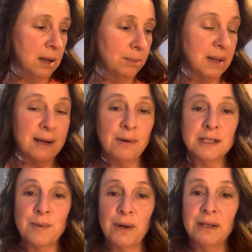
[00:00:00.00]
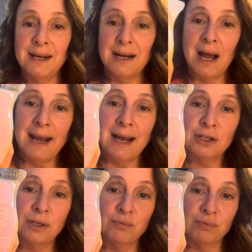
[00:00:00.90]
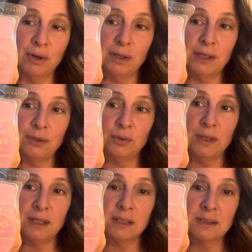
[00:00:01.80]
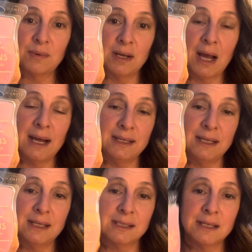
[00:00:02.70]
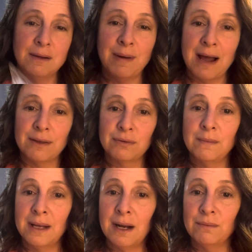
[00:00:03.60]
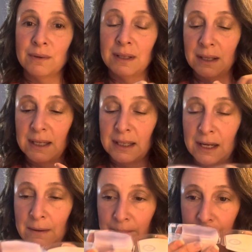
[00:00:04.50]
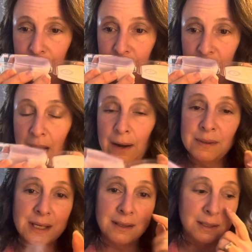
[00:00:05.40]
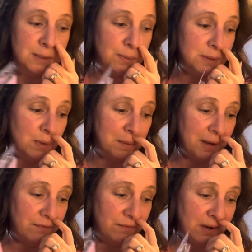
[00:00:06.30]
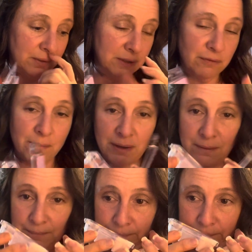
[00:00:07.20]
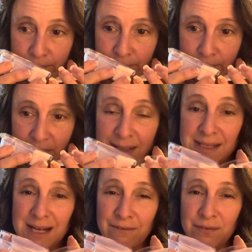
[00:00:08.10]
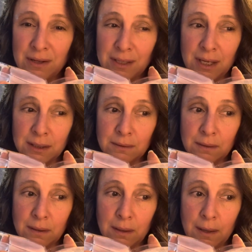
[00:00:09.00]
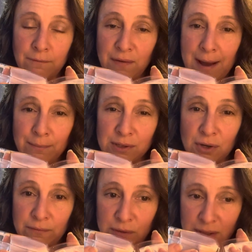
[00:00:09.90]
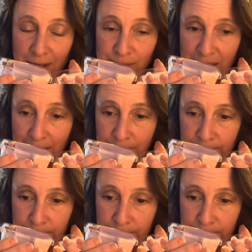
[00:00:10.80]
Black Raspberry Linen. I actually really enjoyed this one. I did this in the bathroom, and I really liked it. I would say this was one of my favorites from it. It's definitely a, a fabric softener type scent.